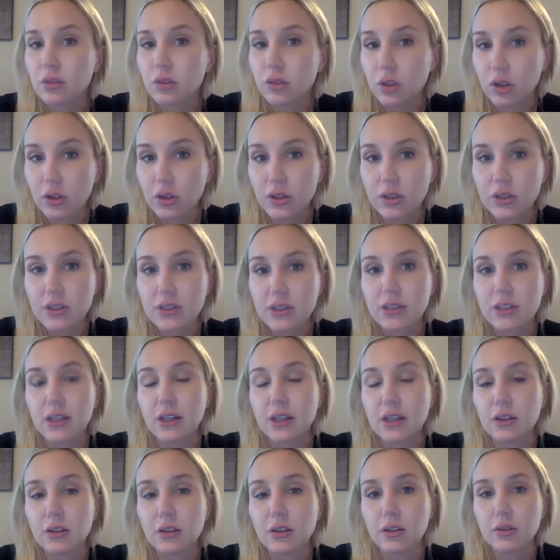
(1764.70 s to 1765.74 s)
looks
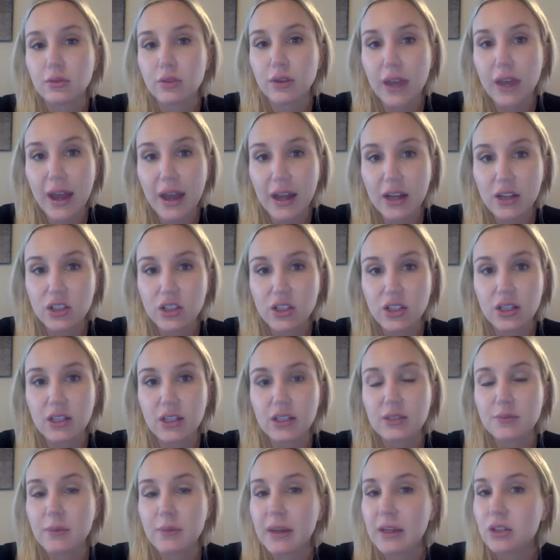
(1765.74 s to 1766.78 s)
in reaction
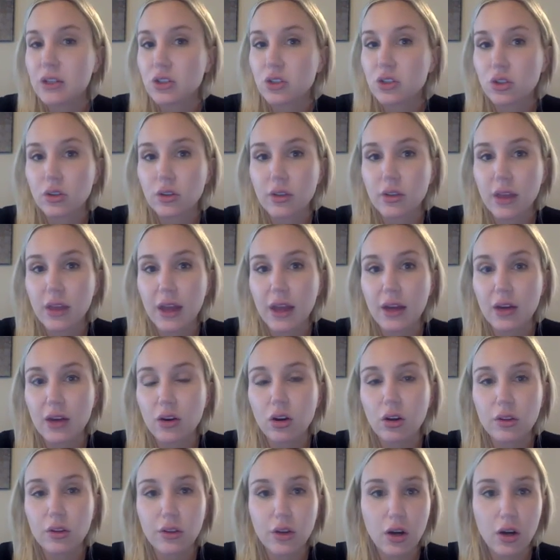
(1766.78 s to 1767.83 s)
and make sure that
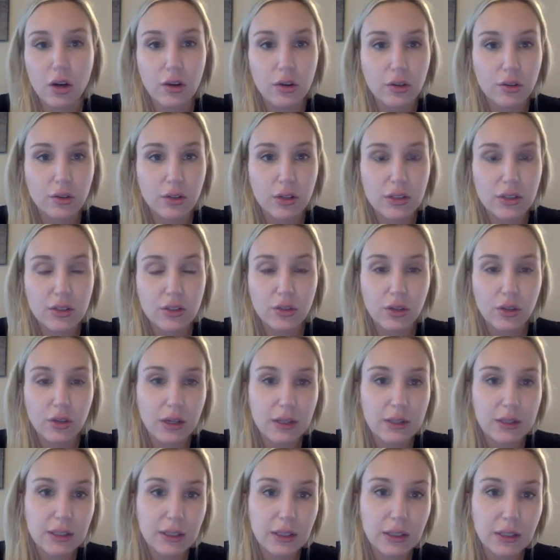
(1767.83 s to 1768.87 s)
all the arteries are
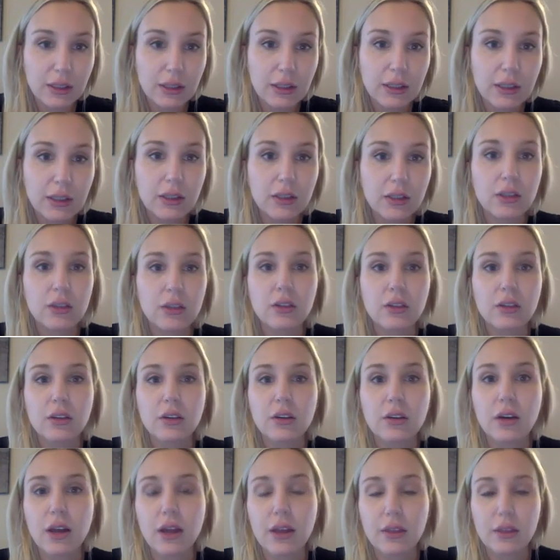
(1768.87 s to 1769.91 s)
nice and
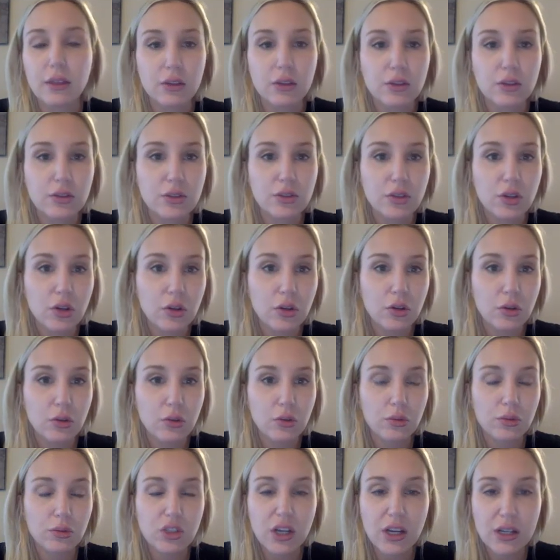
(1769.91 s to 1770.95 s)
clear and there's
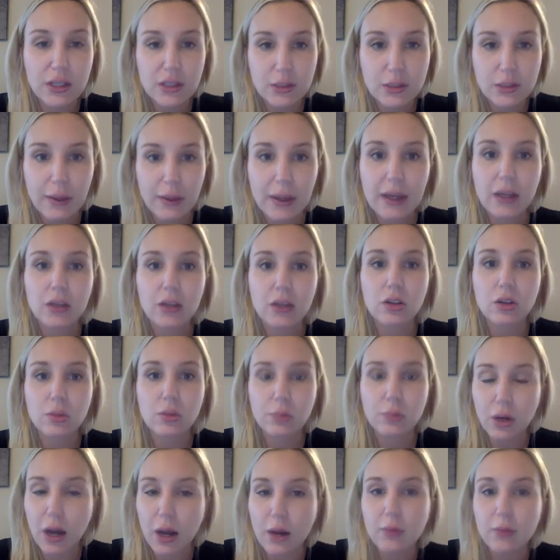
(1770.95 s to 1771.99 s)
no chest pain or
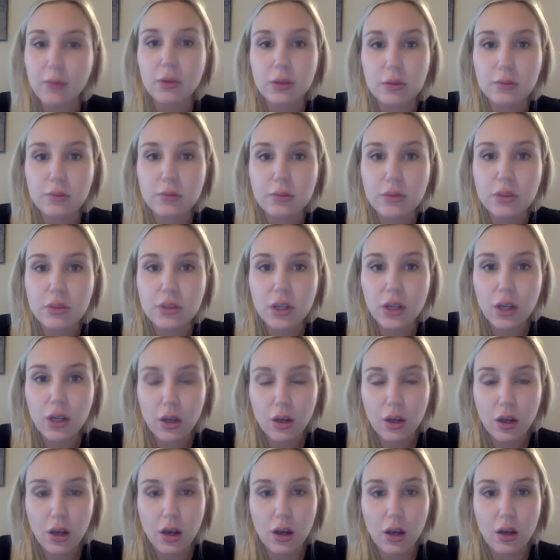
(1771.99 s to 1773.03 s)
problems
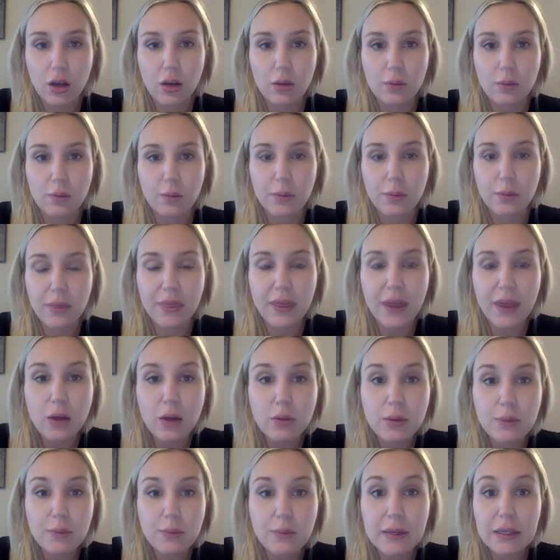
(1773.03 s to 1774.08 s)
um, but that
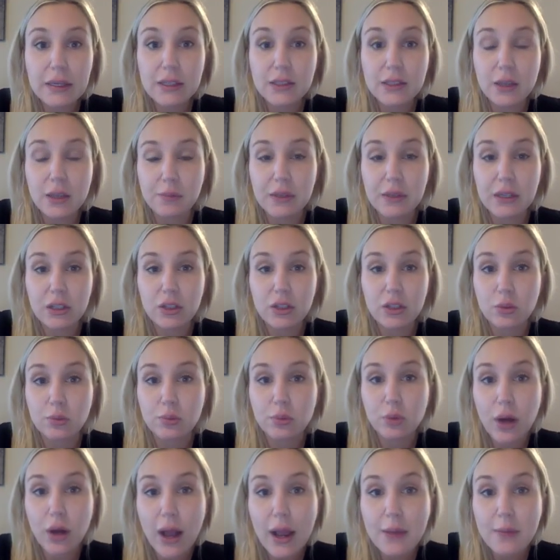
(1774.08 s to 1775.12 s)
would be something your
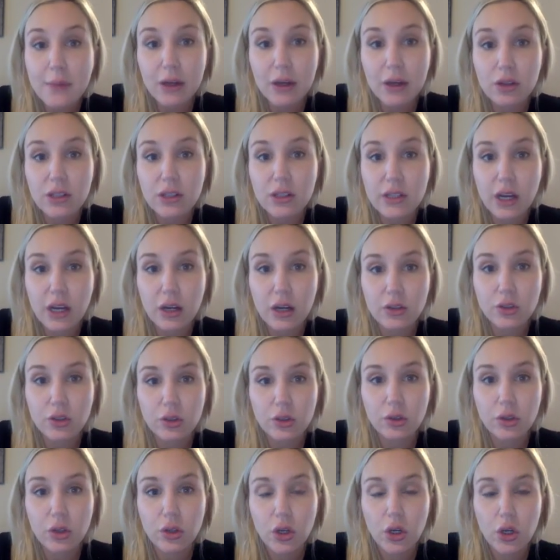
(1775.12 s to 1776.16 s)
primary
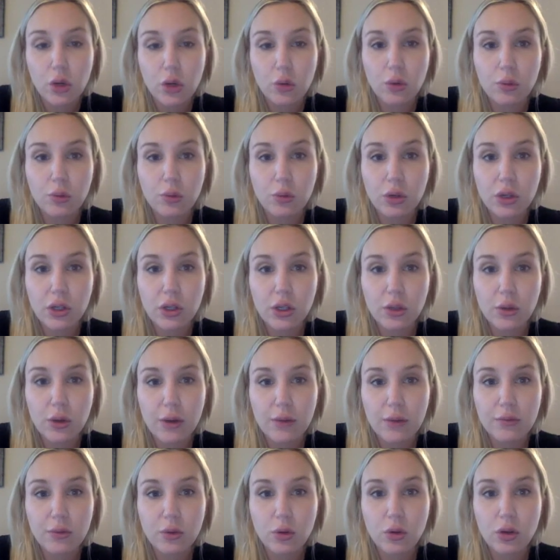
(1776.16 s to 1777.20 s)
doctor would work you
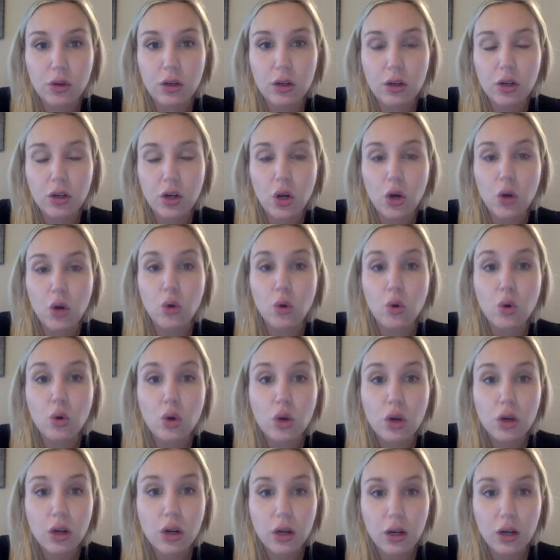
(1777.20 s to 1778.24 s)
up for
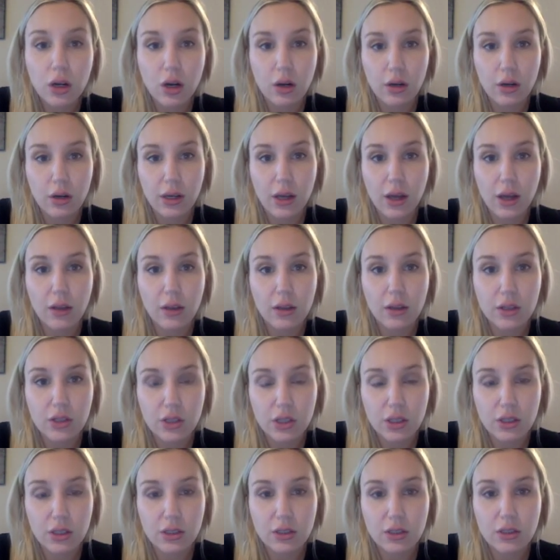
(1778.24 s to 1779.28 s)
or a
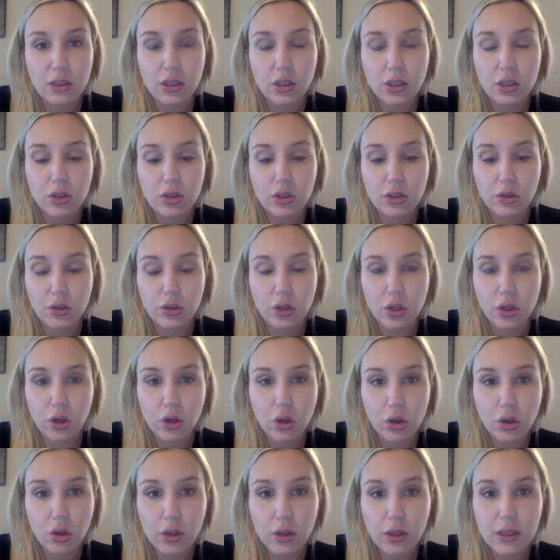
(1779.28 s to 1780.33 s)
cardiologist so the
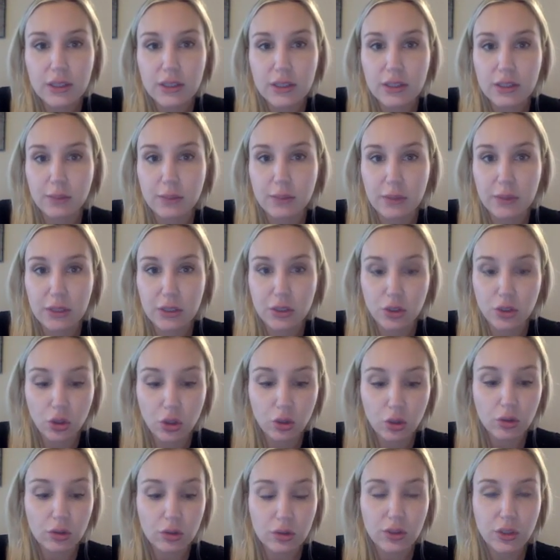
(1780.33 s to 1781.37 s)
goal is to be
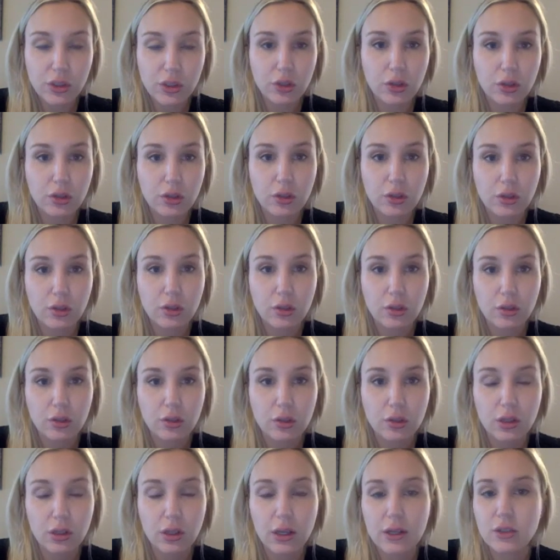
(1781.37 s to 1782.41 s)
told your
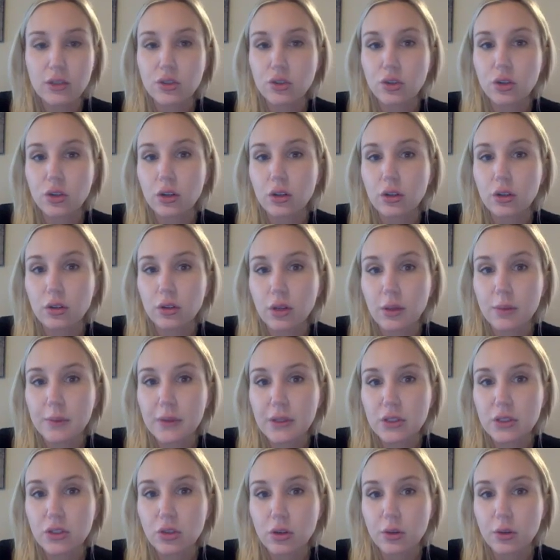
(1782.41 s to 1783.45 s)
cholesterol or
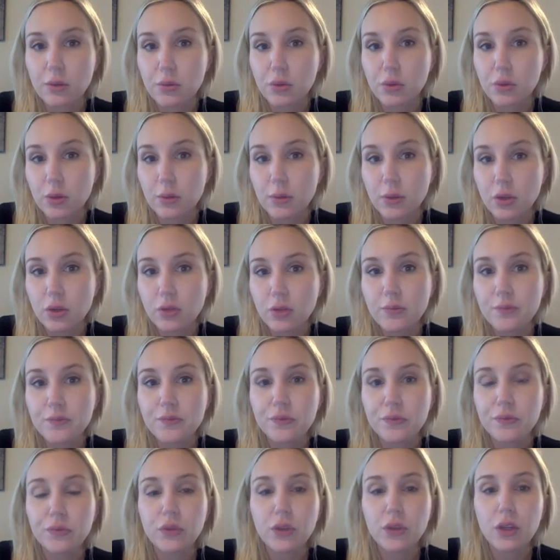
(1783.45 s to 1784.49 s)
lipids are abnormal
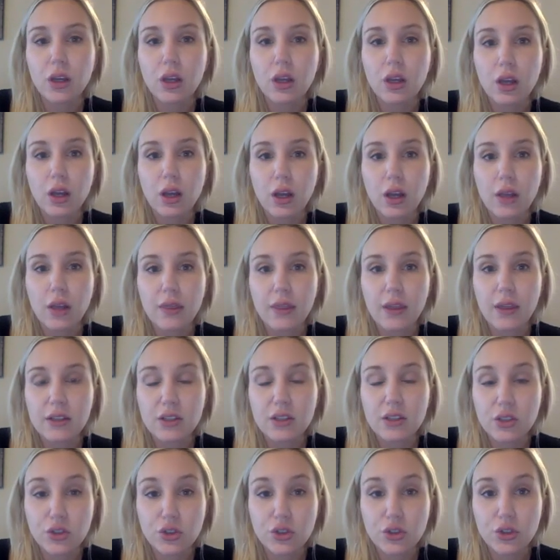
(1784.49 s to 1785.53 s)
and then
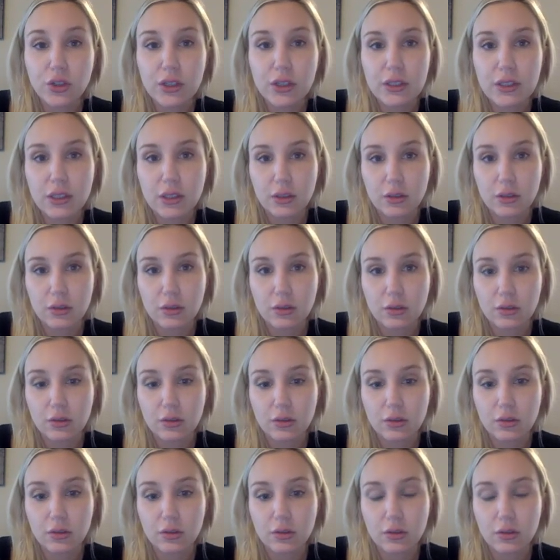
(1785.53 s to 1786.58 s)
to treat
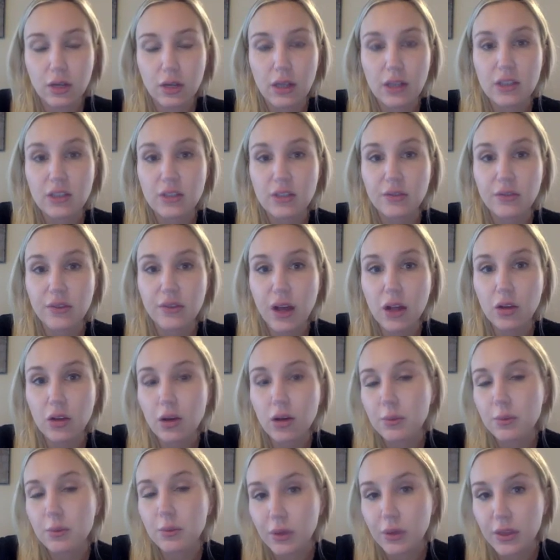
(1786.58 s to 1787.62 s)
and to follow
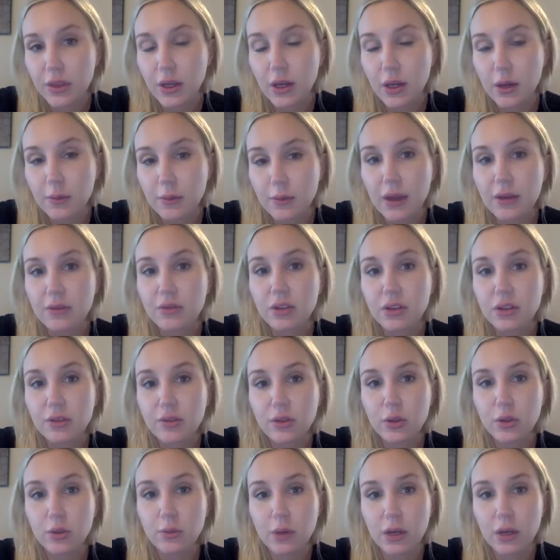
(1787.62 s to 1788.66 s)
up with them every
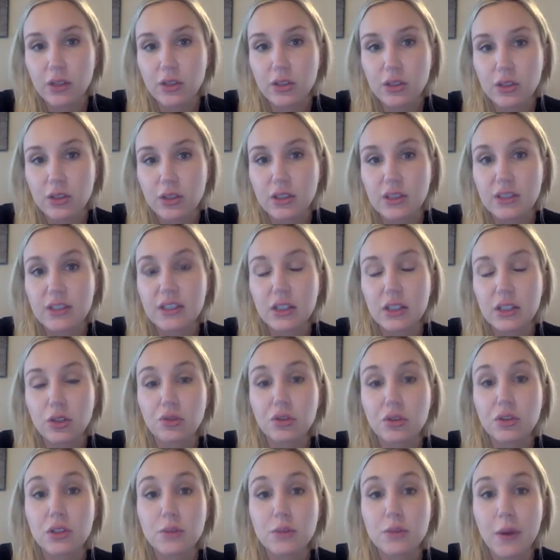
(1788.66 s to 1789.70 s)
few months to see your
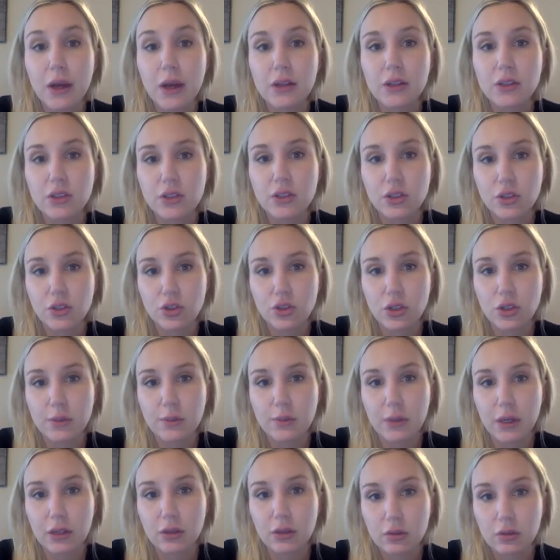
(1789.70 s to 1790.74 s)
response to
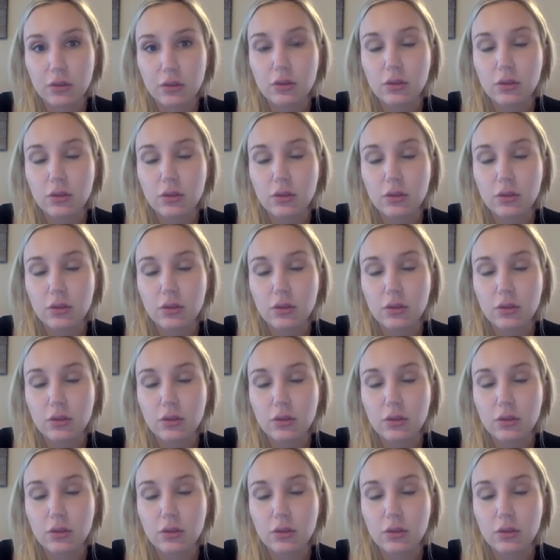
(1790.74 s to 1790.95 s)
treatment